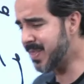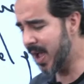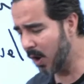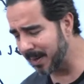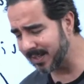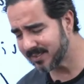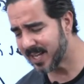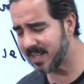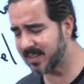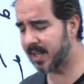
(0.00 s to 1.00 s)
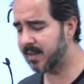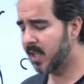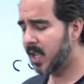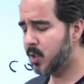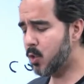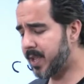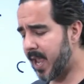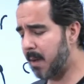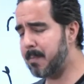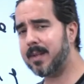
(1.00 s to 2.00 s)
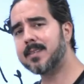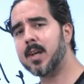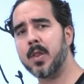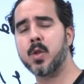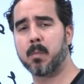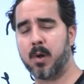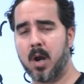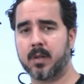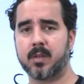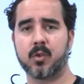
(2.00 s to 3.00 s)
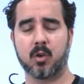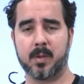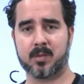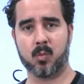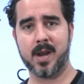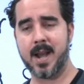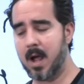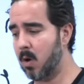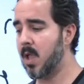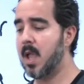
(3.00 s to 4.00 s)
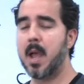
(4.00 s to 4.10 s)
Now, am I saying that you can't be selling your products and services right now?